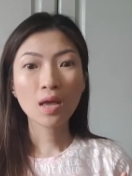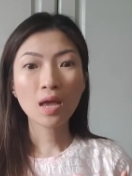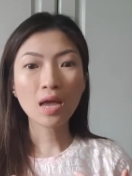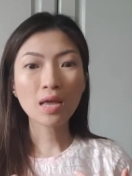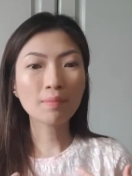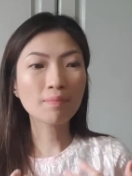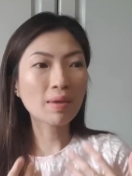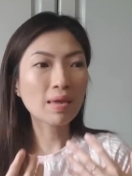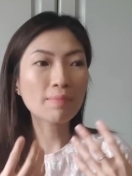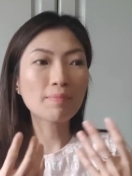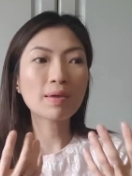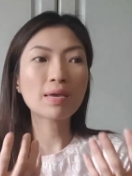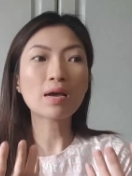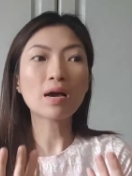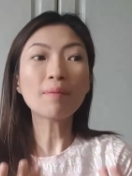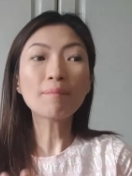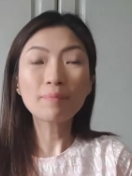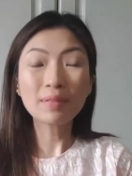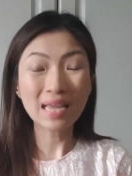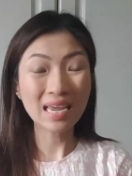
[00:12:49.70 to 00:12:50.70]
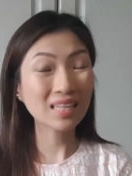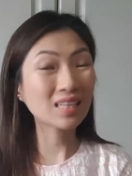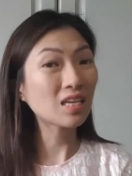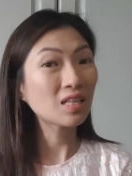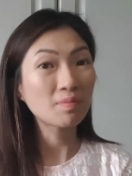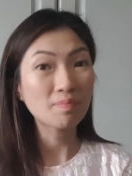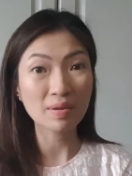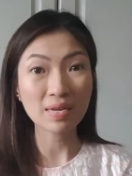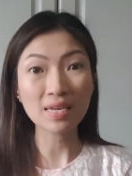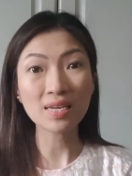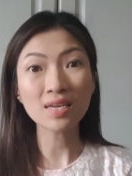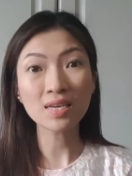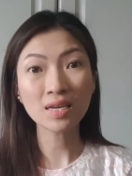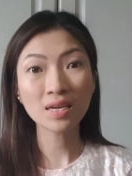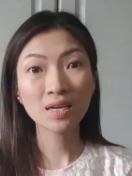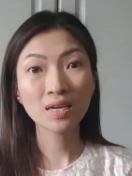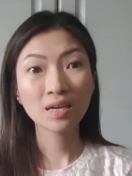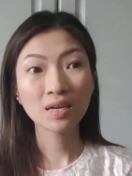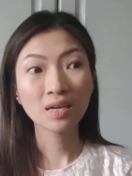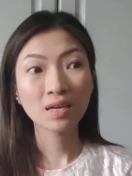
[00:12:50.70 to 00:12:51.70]
and maybe updated me
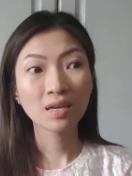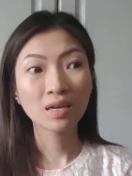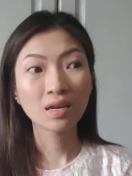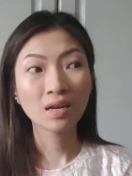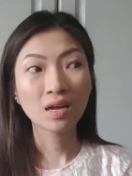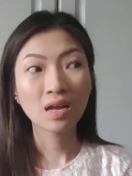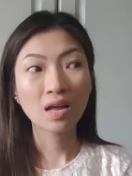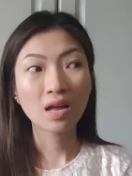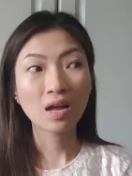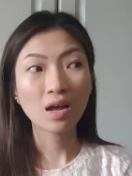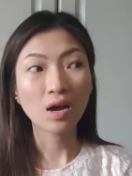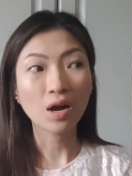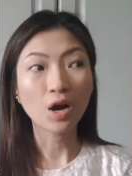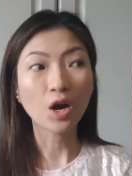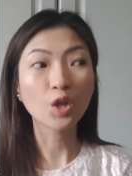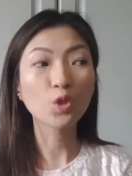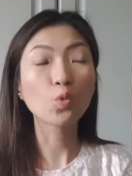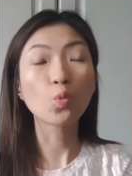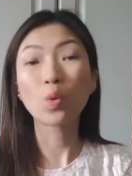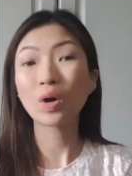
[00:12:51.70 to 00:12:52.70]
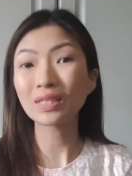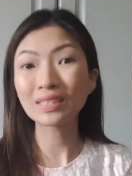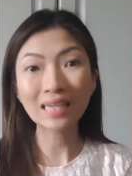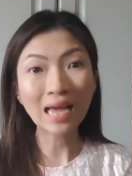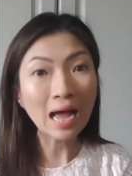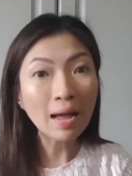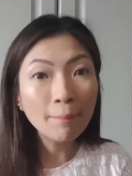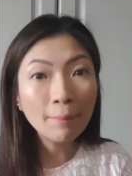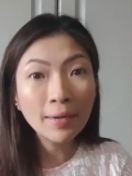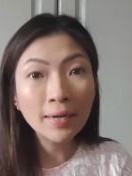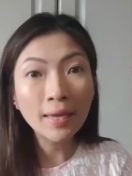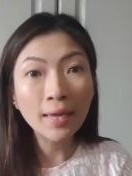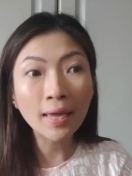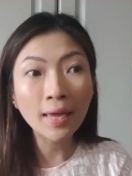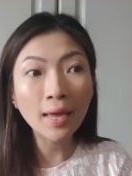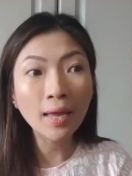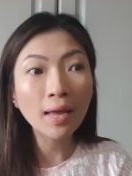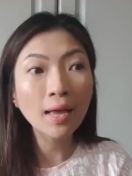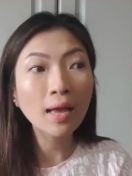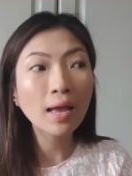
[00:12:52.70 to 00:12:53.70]
on what's
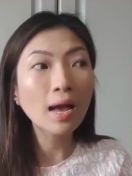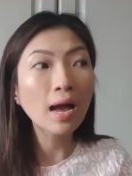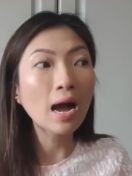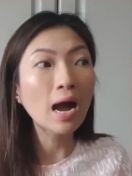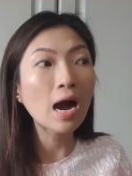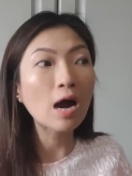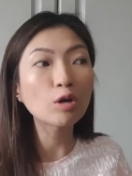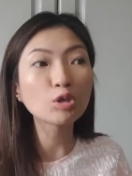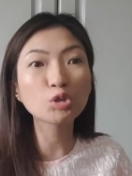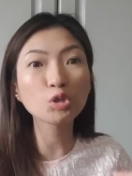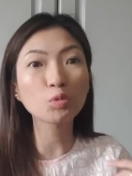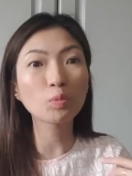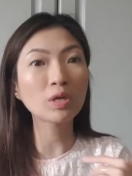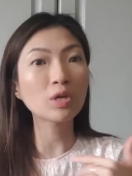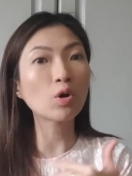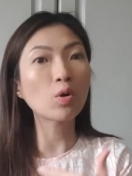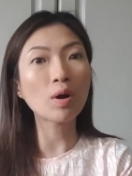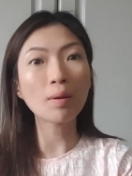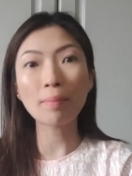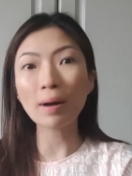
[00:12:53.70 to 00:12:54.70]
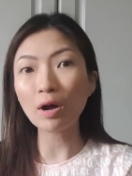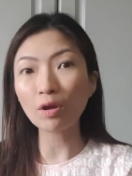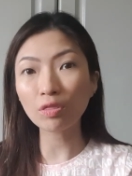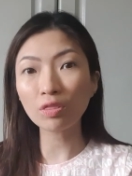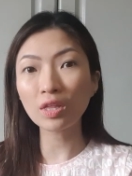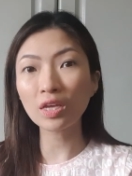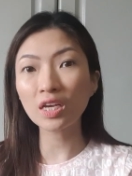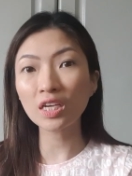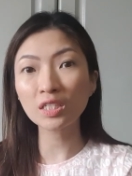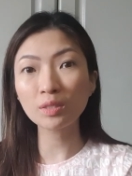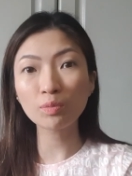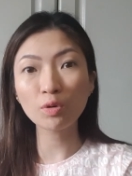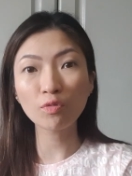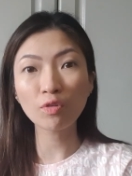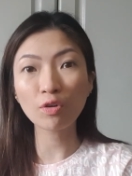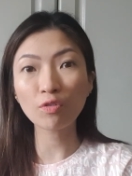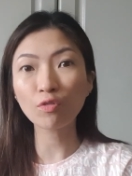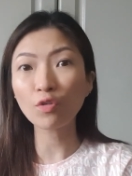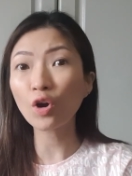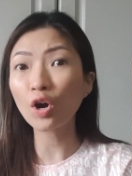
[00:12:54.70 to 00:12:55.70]
happening, how should we go about this
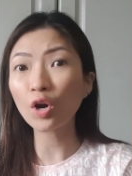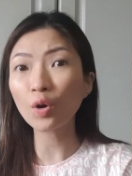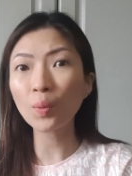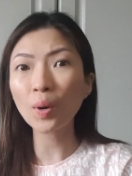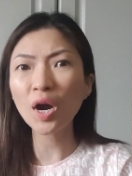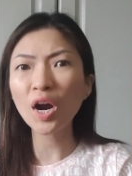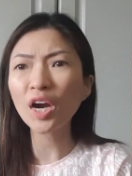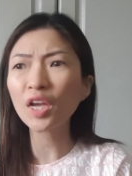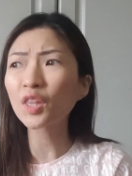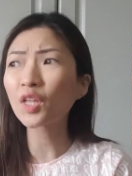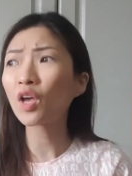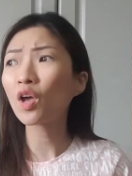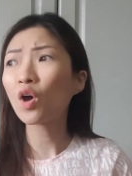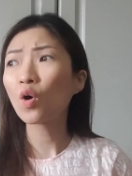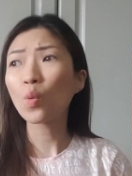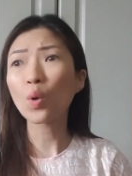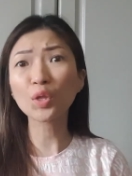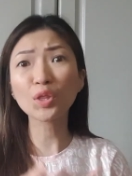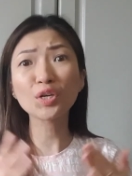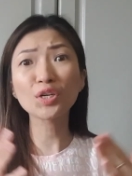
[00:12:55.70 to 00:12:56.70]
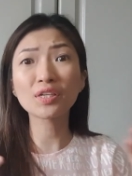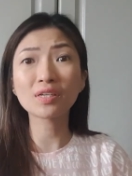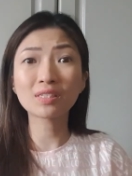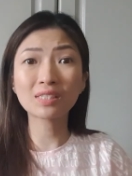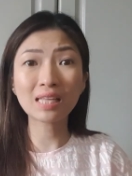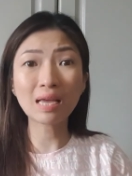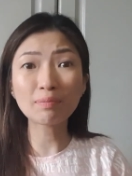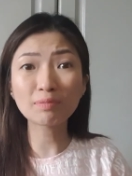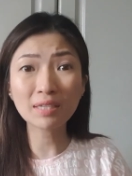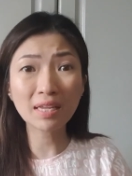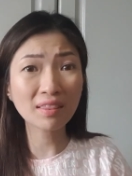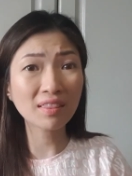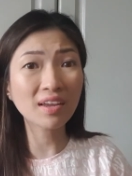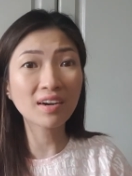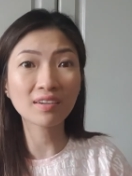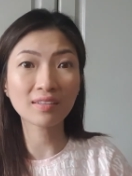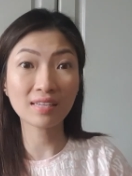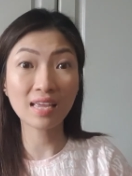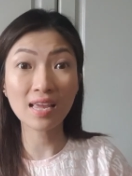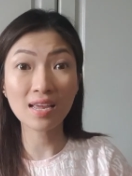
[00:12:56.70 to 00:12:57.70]
moving forward, what are the steps that
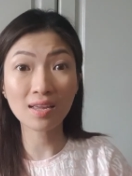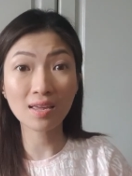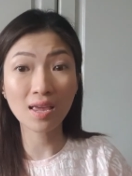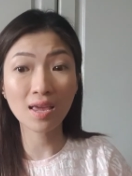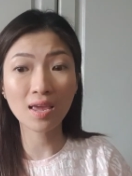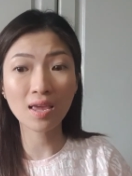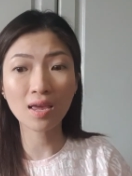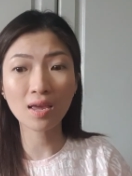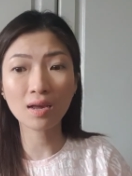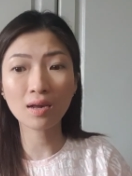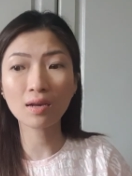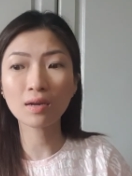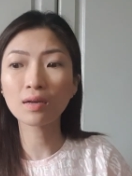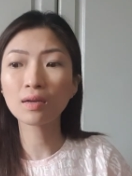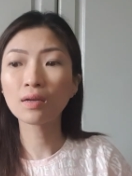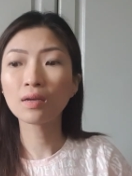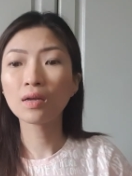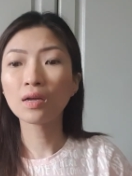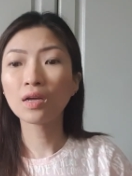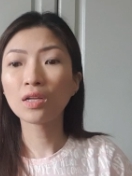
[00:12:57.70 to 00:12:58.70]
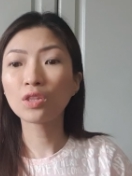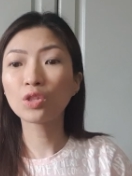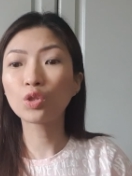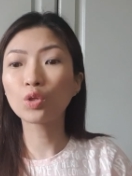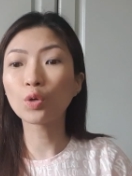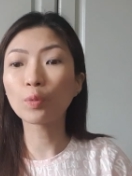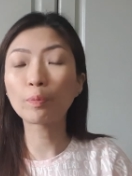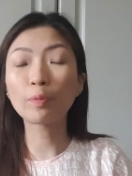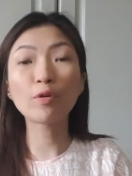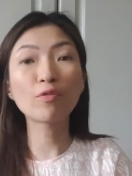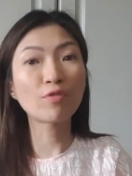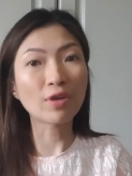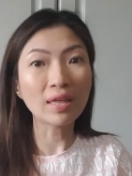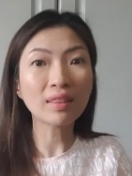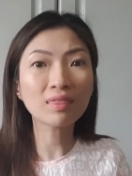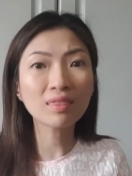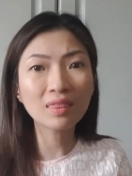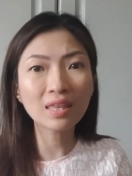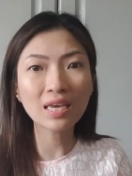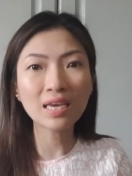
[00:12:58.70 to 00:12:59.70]
they're taking to
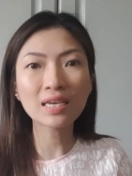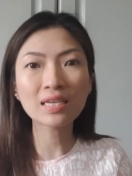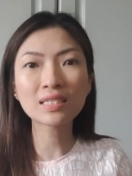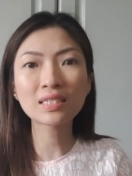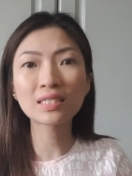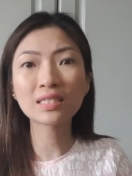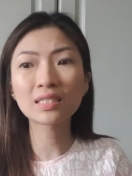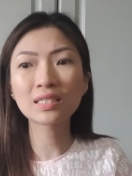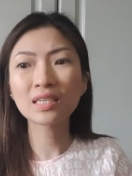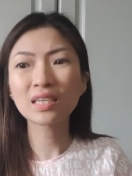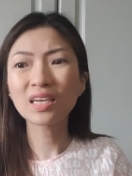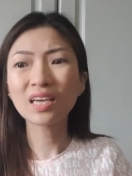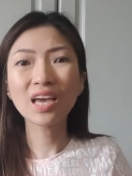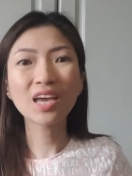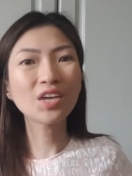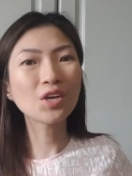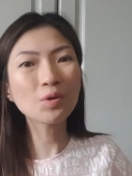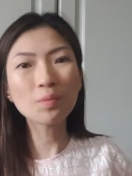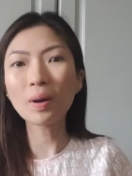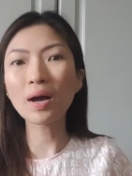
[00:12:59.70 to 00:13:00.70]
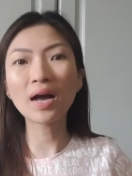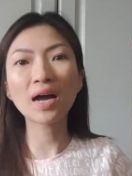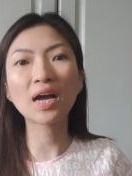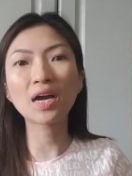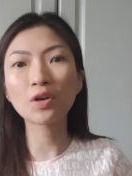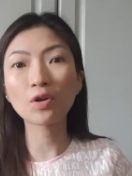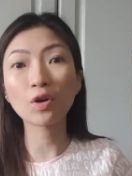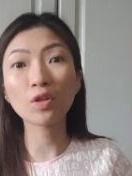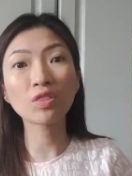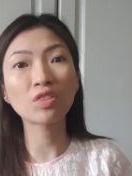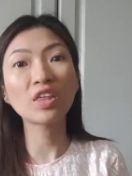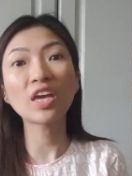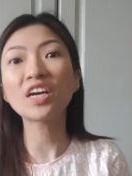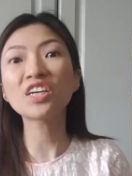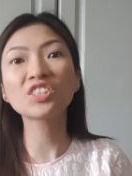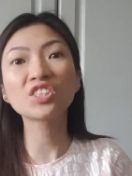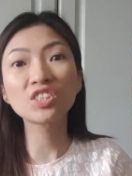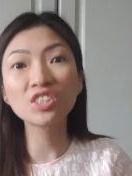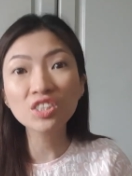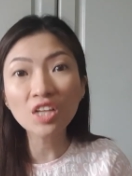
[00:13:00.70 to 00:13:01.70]
prevent this. Yung mga ganon,
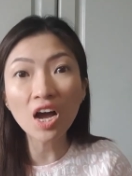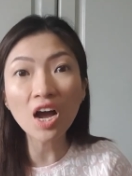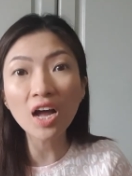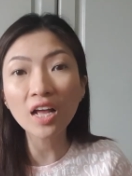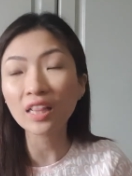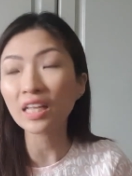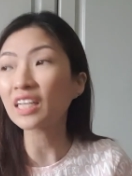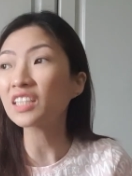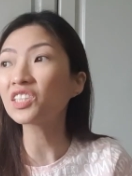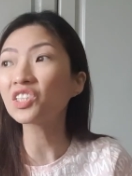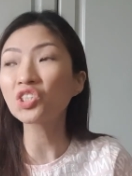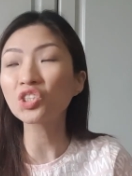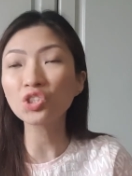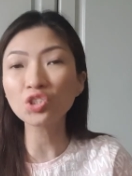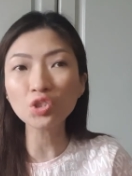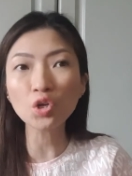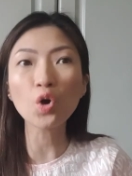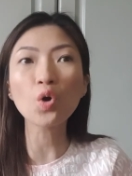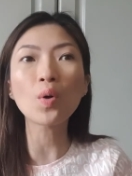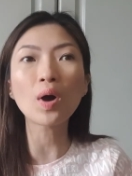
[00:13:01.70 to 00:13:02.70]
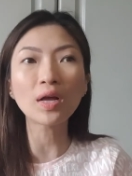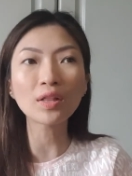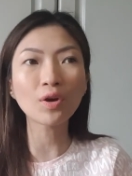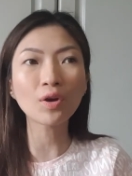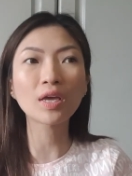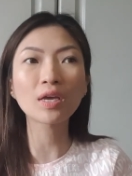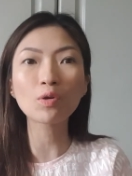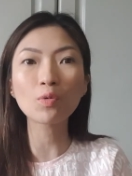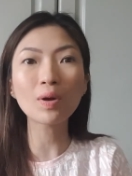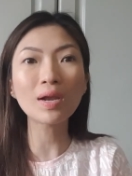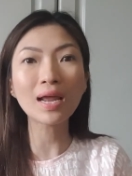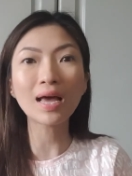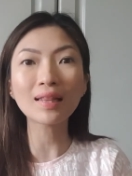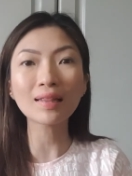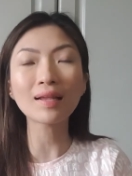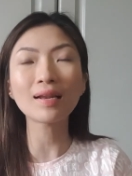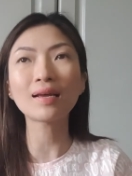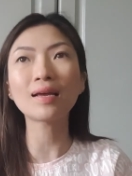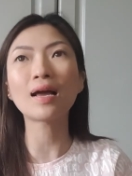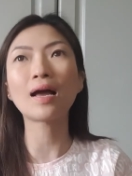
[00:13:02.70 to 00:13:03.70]
there's none. It's so annoying. Wala
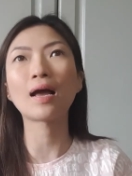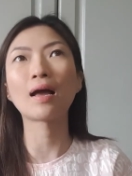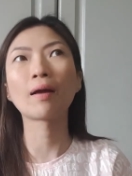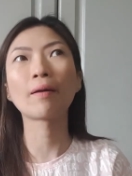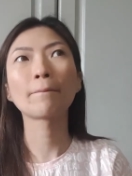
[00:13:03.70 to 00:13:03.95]
talaga.